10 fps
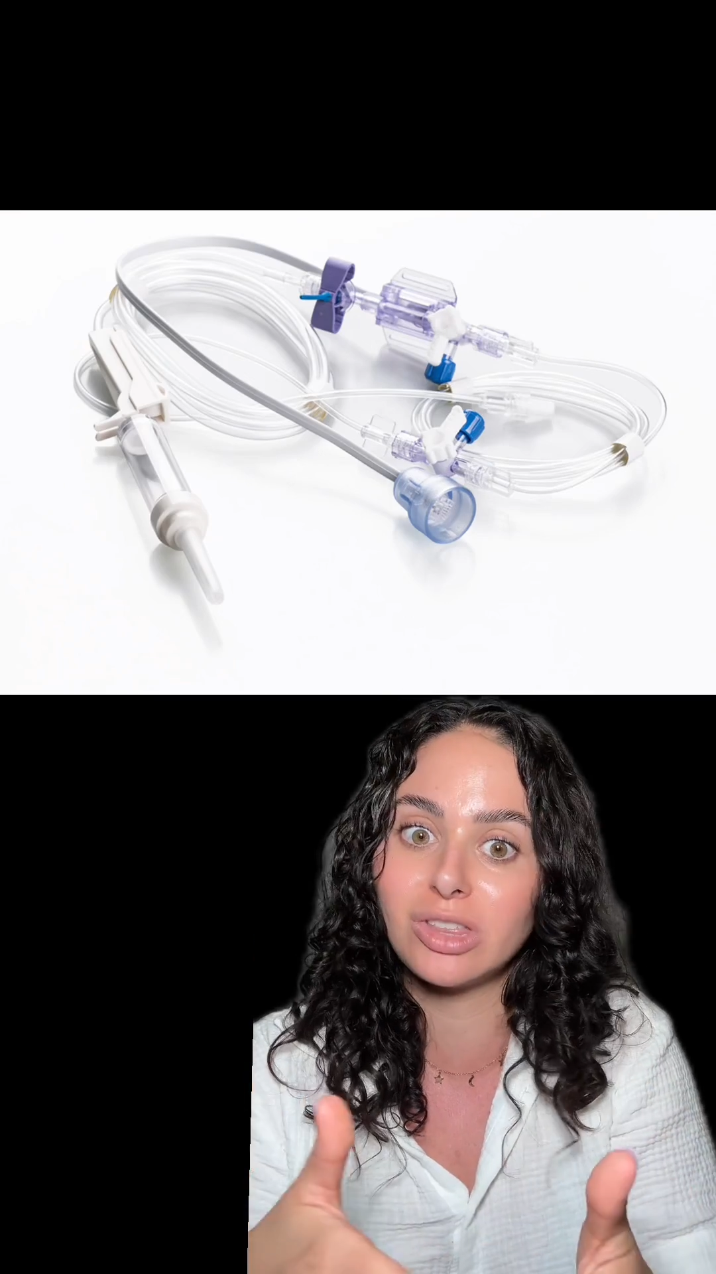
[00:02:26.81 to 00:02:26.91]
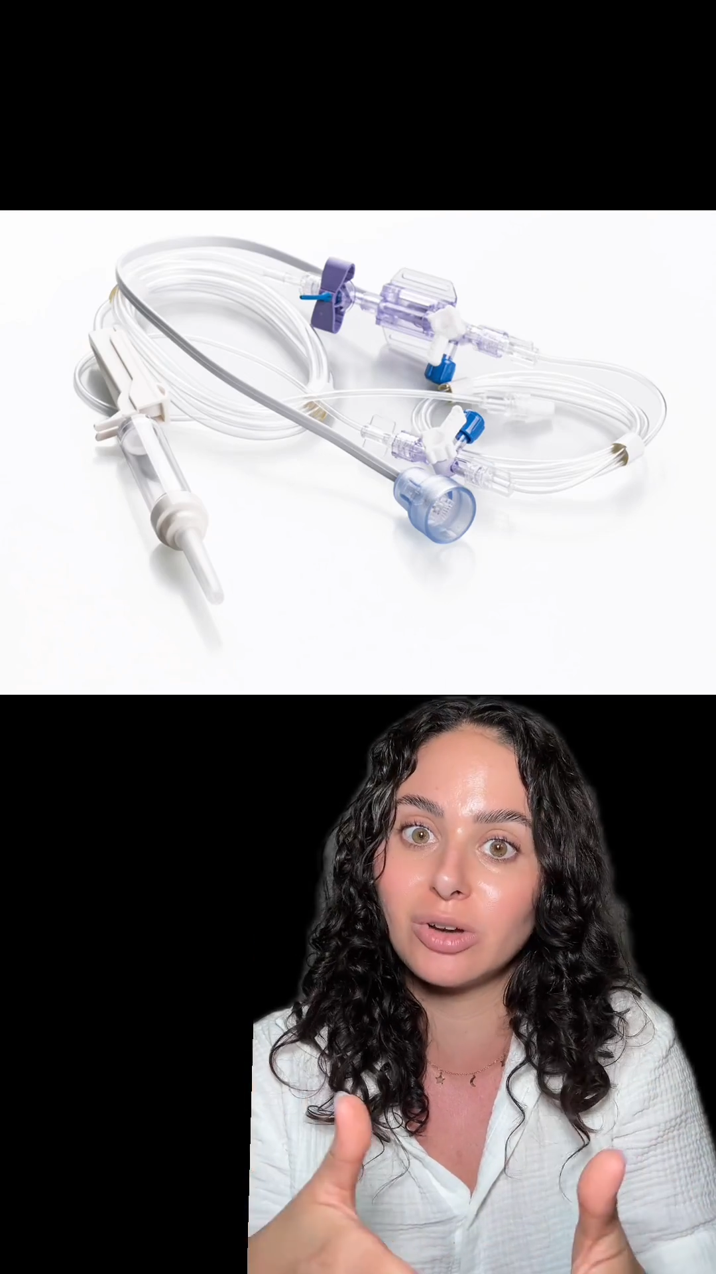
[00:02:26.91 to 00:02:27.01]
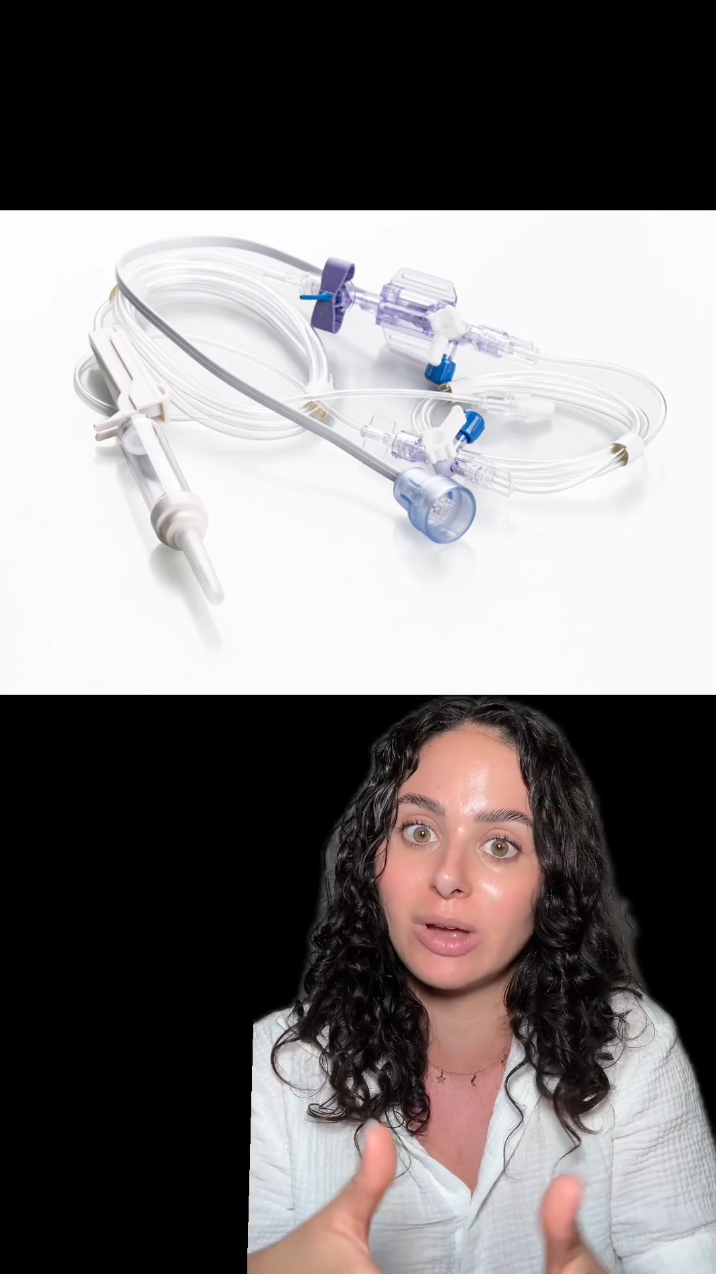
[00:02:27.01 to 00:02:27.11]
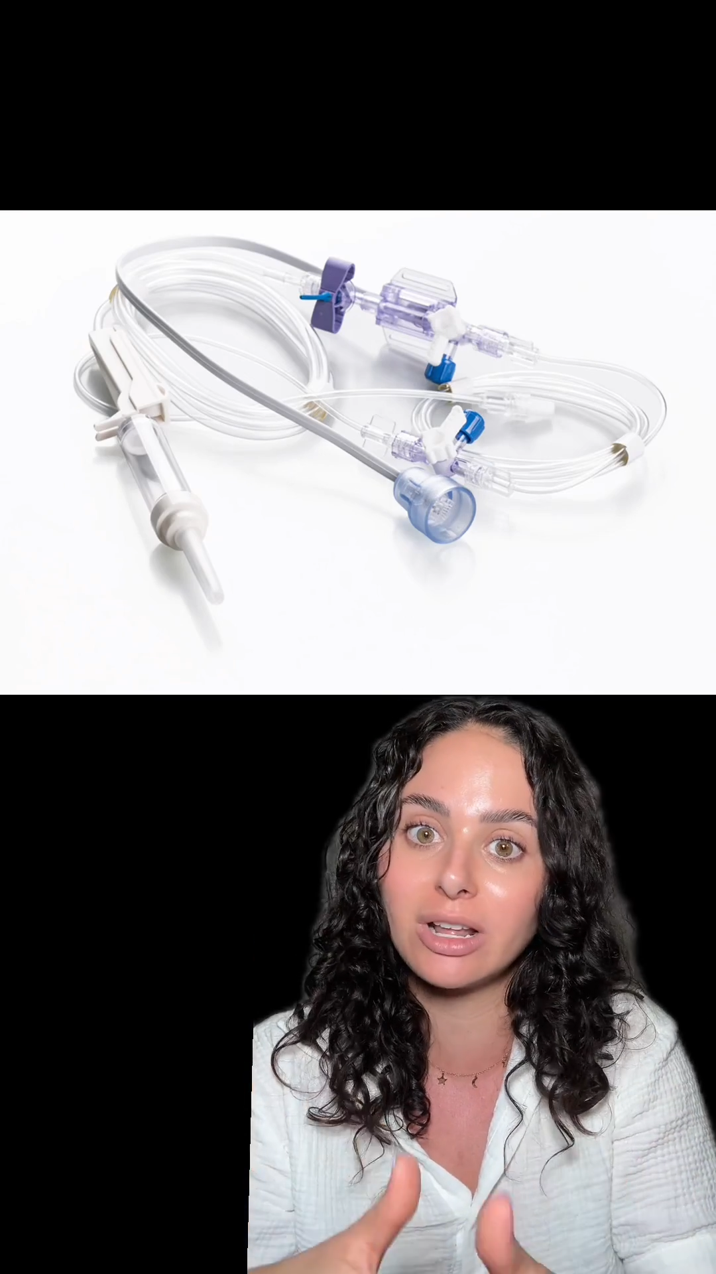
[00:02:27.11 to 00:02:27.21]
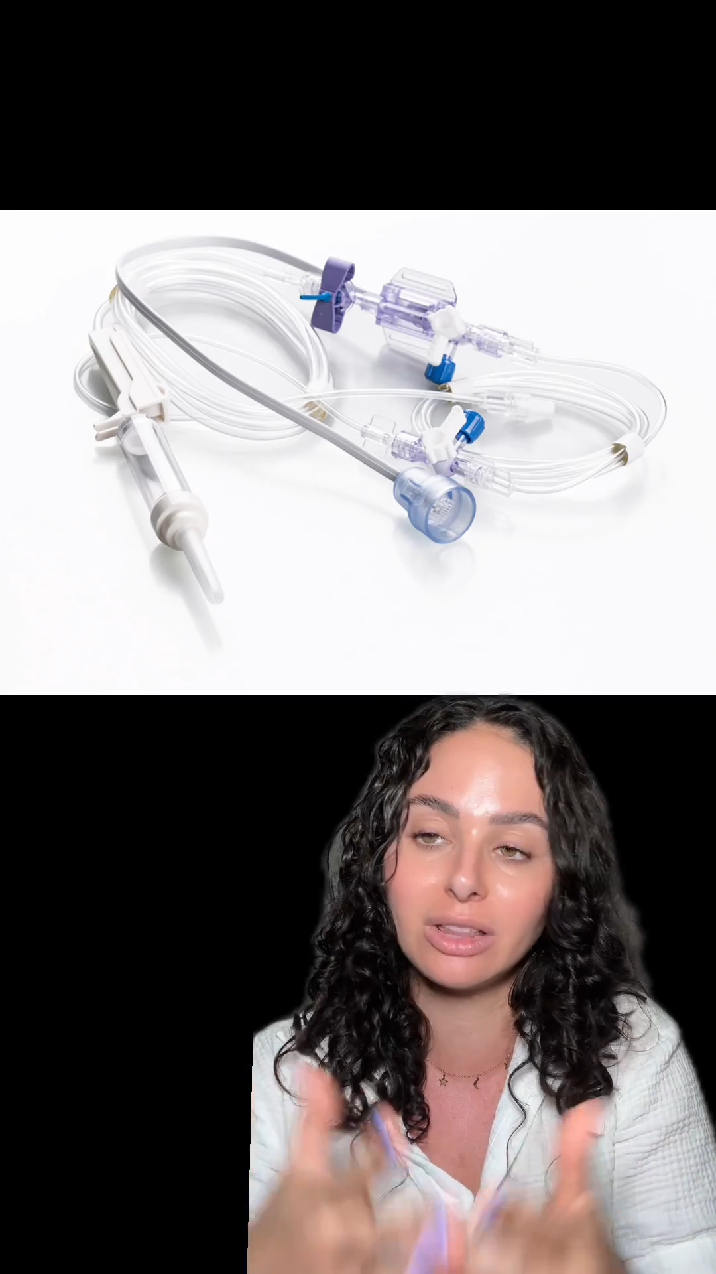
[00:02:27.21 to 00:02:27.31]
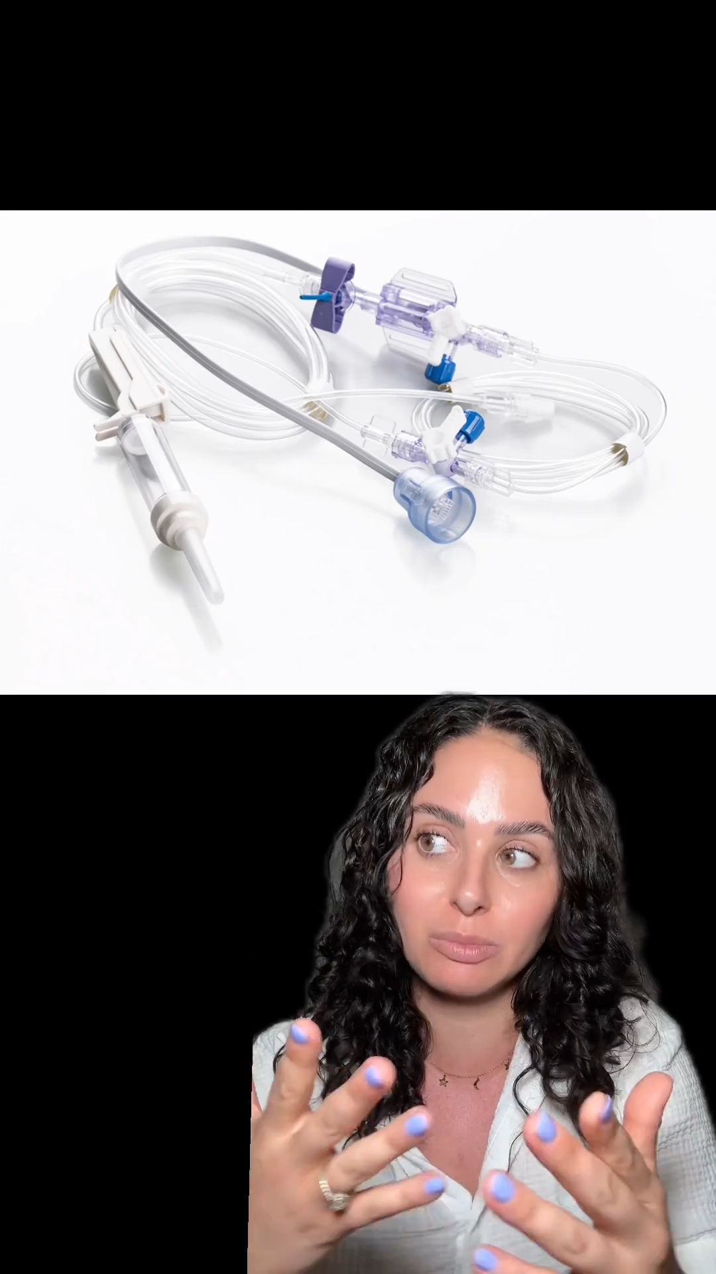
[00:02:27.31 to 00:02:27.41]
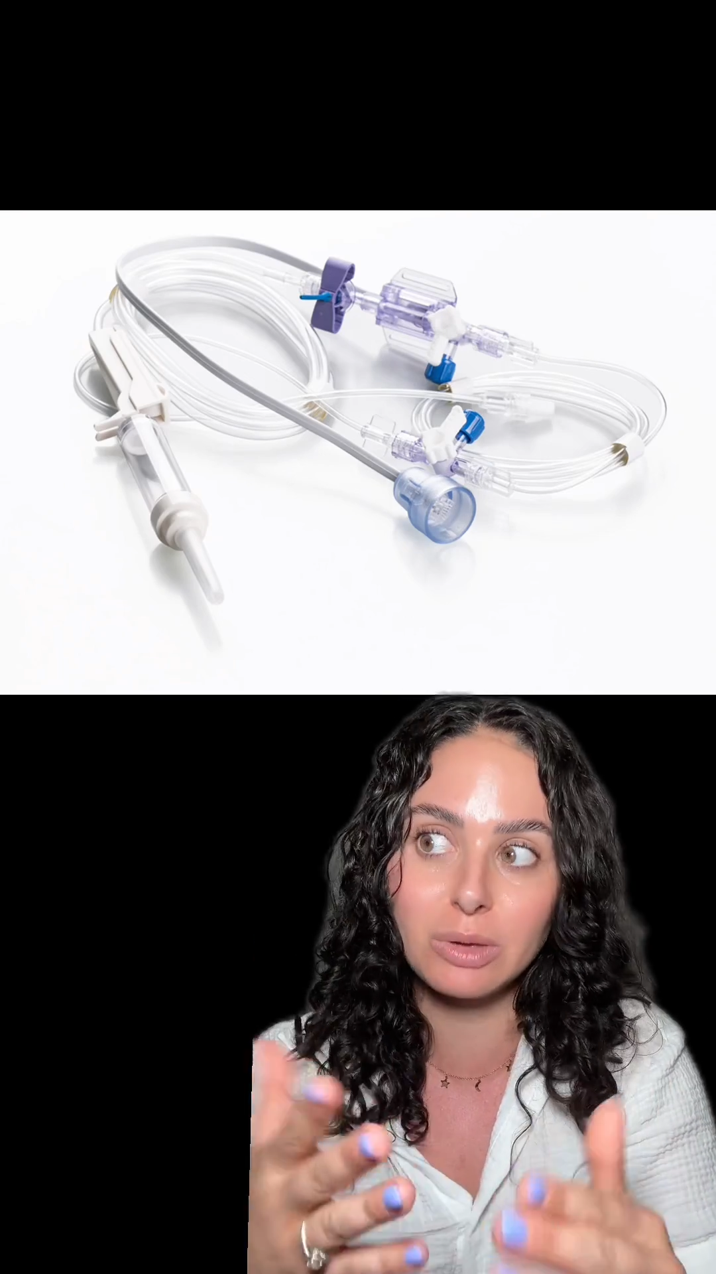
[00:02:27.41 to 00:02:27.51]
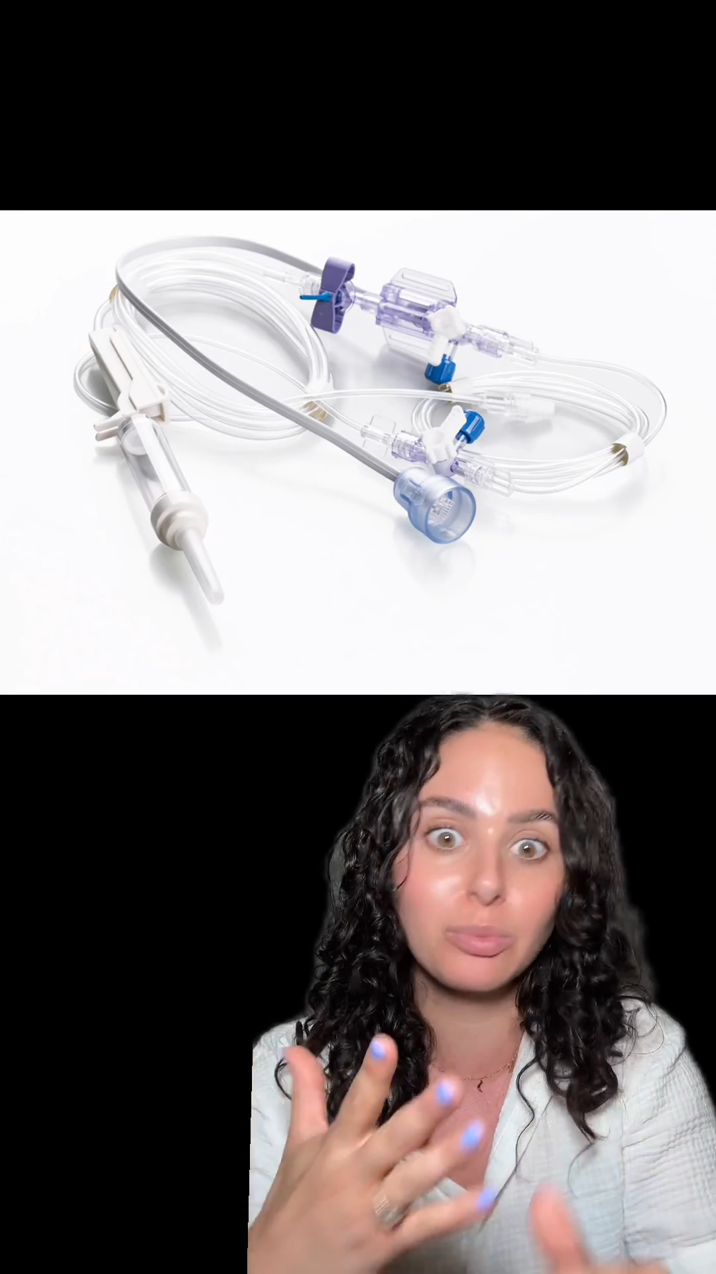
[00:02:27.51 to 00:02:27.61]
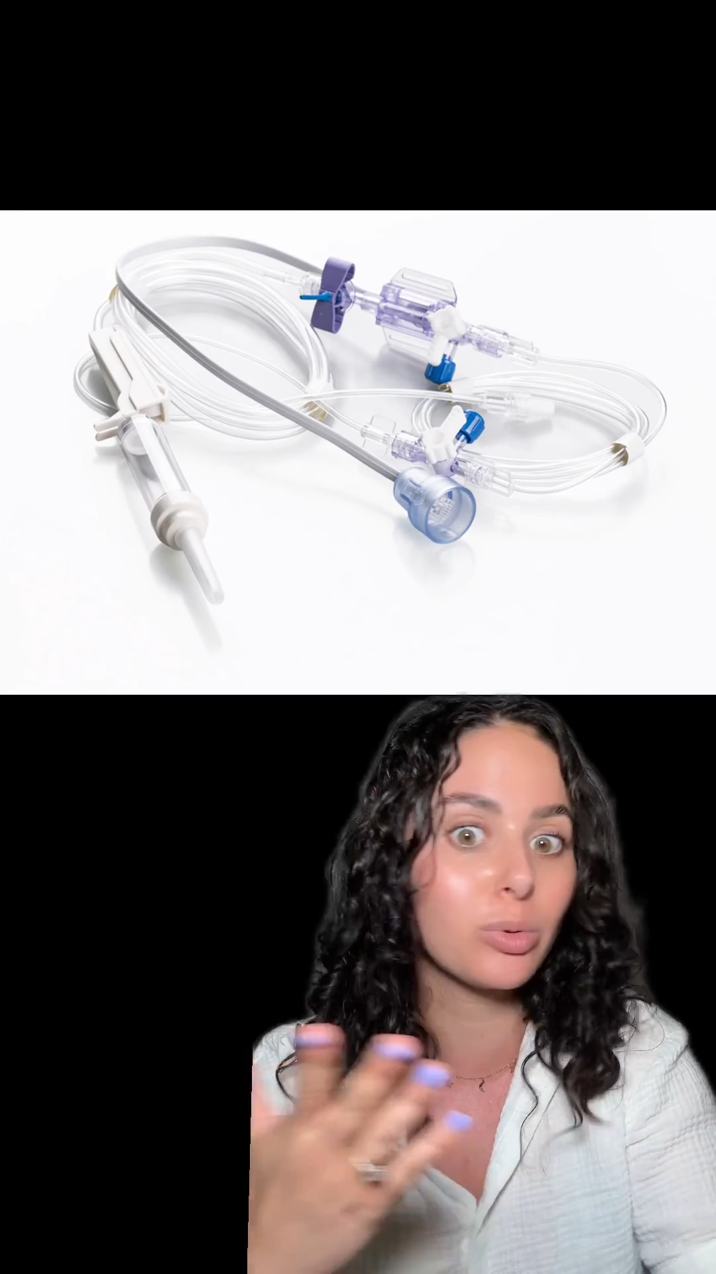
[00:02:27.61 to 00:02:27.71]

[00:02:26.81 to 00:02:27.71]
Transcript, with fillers: theoretically be